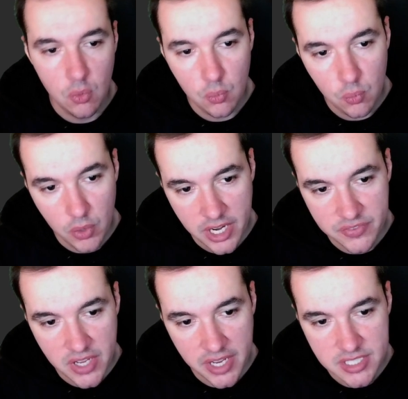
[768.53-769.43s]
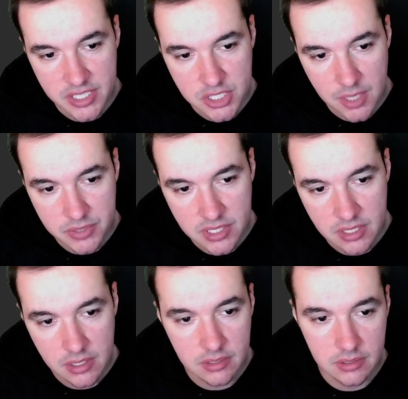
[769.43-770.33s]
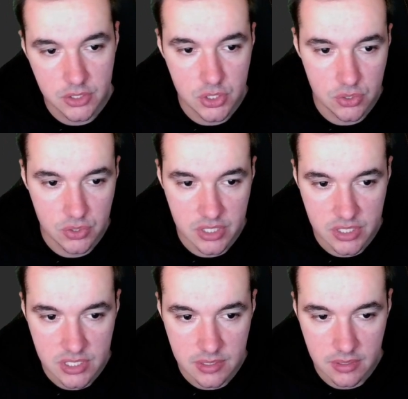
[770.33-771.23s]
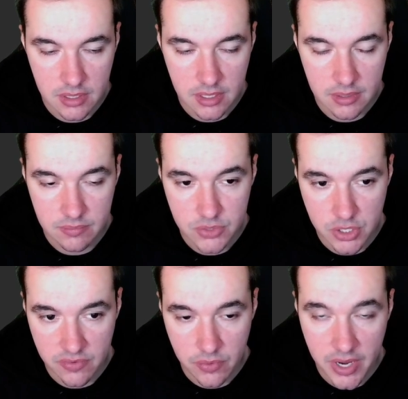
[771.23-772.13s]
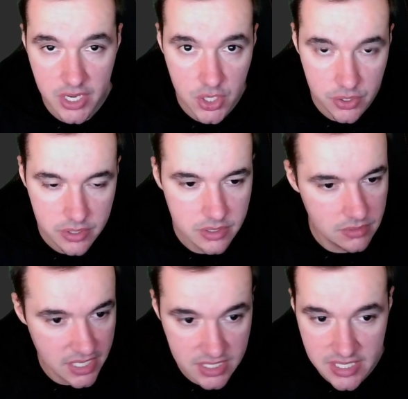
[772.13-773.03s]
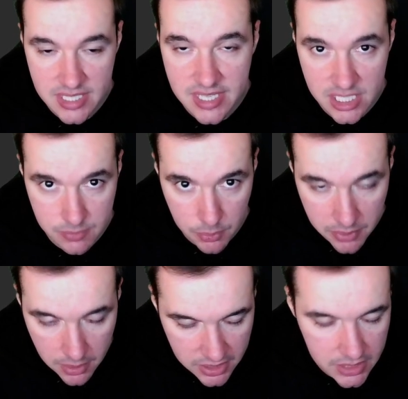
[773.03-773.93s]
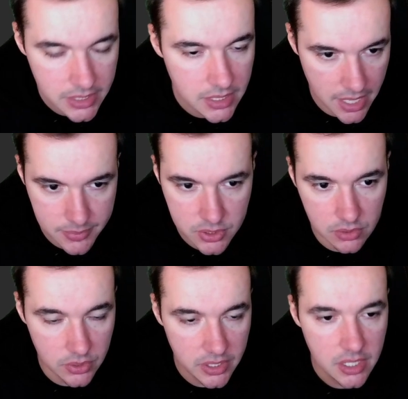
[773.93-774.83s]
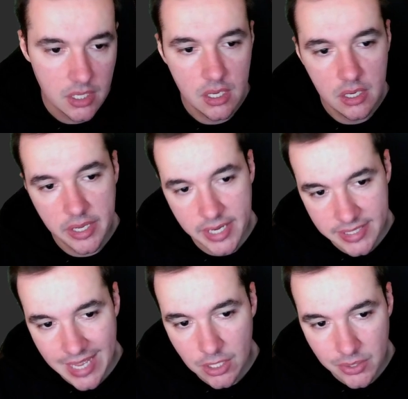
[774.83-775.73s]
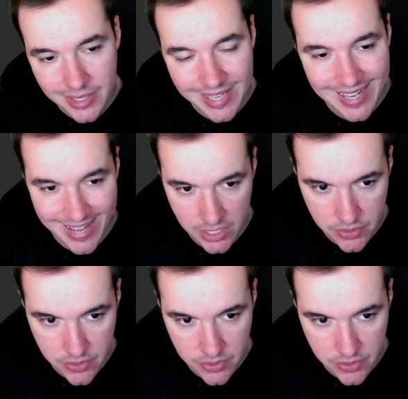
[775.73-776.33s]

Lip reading: what I've done is I jumped to this server right here. This is accessible publicly, absolutely, and I downloaded the connector